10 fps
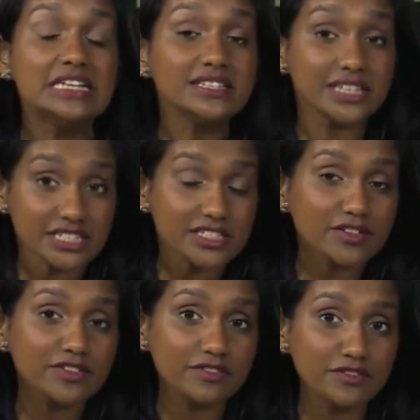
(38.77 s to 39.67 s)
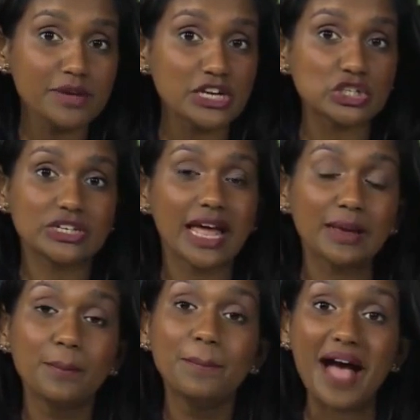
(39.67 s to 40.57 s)
sensitive information like
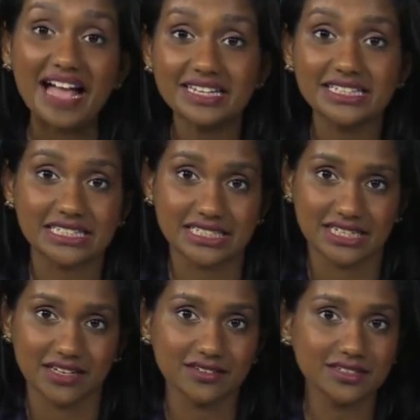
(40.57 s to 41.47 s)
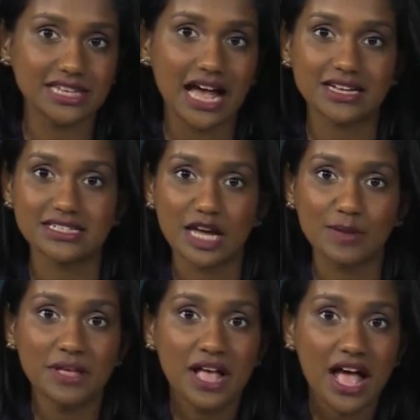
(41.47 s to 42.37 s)
bank details
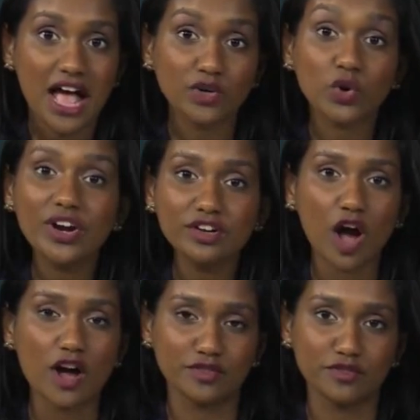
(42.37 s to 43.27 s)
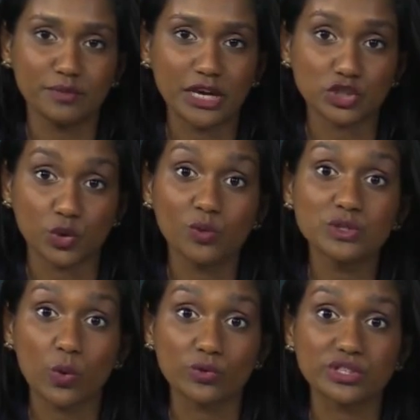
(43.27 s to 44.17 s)
and credit card information
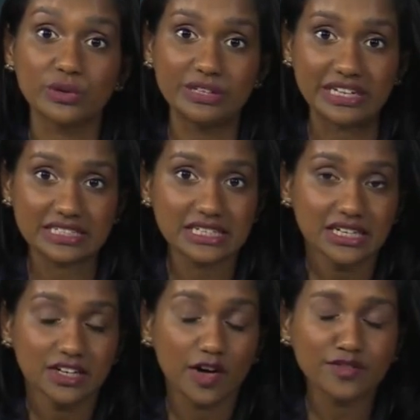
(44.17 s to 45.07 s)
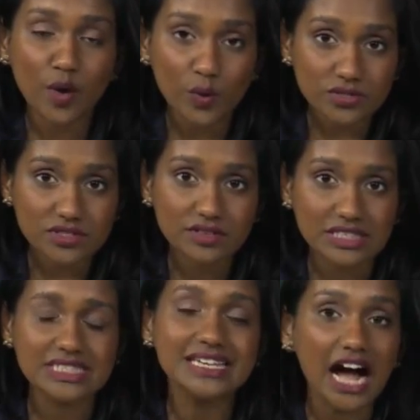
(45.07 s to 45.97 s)
was also leaked. Of course,
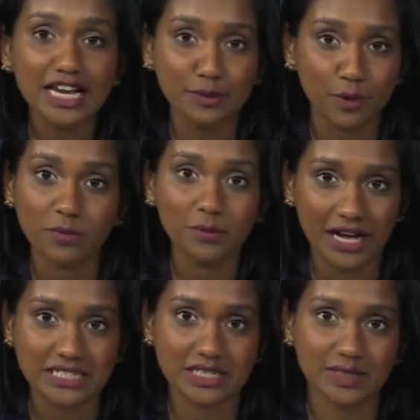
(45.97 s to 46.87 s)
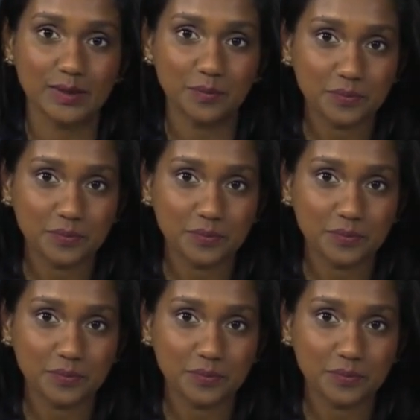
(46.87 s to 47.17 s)
this is highly problematic.